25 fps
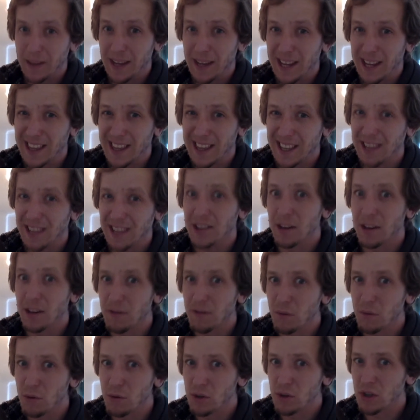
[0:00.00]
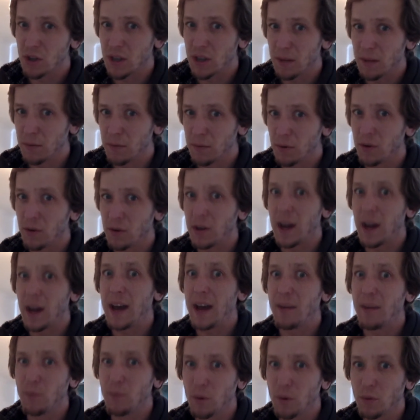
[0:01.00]
I think Sophie would just get bored
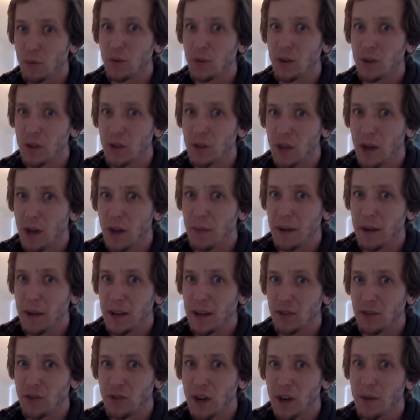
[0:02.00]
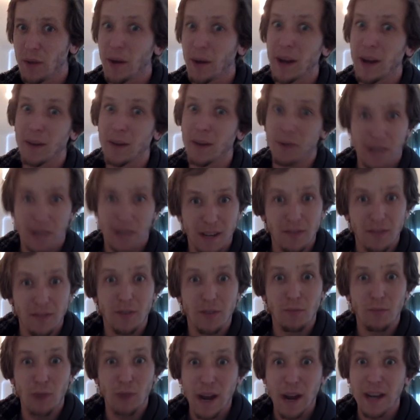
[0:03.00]
and would want to start playing straight away, and I want to have
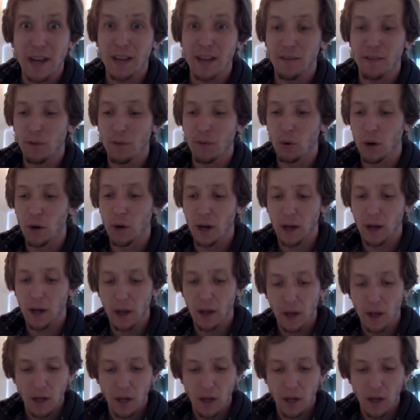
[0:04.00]
some ready for her.